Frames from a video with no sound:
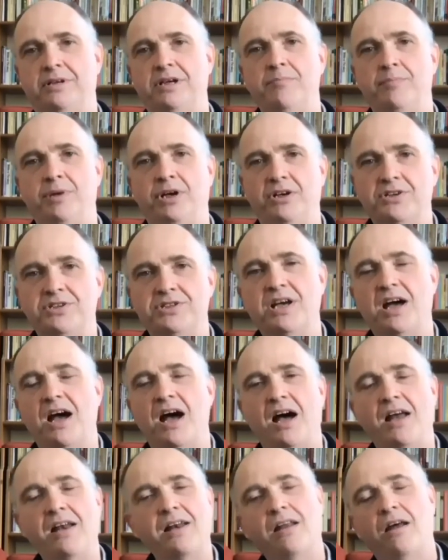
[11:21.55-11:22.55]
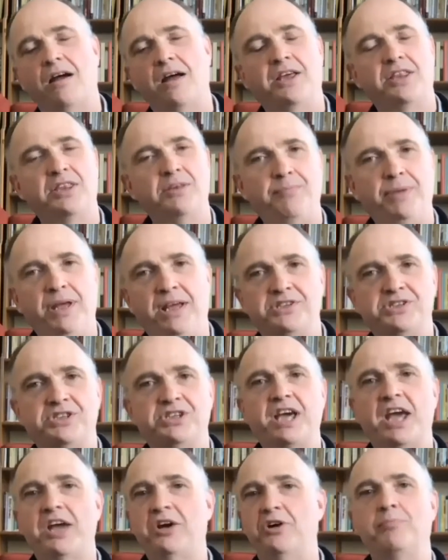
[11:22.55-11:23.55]
Because unlike the big
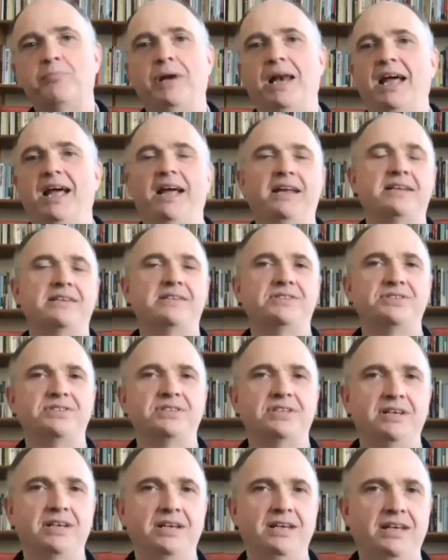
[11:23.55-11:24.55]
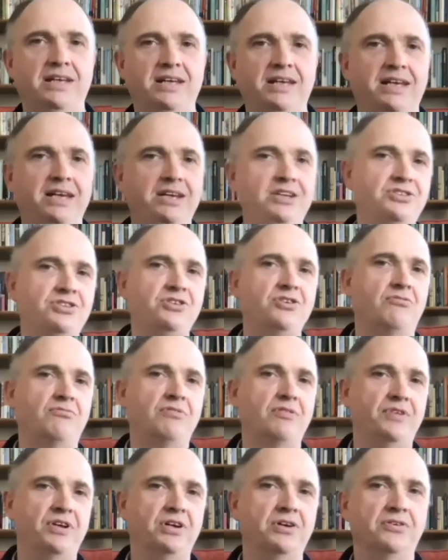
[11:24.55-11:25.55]
scale plans, he's not
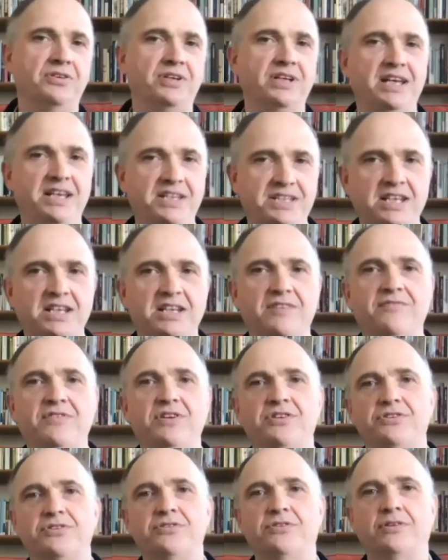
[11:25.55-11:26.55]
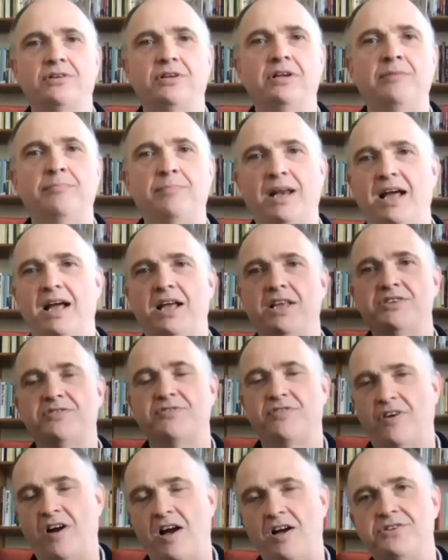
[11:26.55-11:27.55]
revealed his individual plans
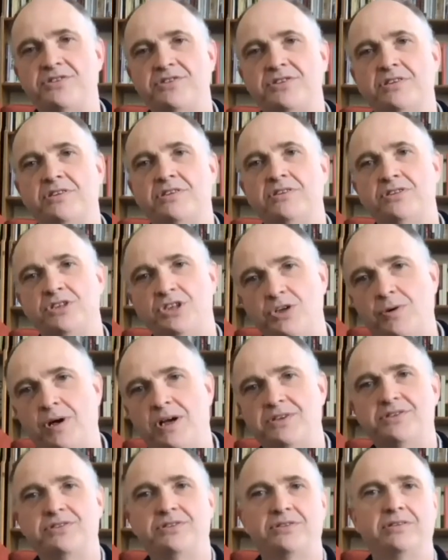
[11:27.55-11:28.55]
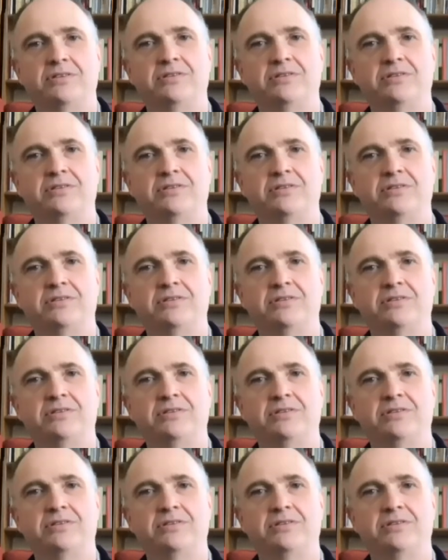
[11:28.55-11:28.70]
for us to us.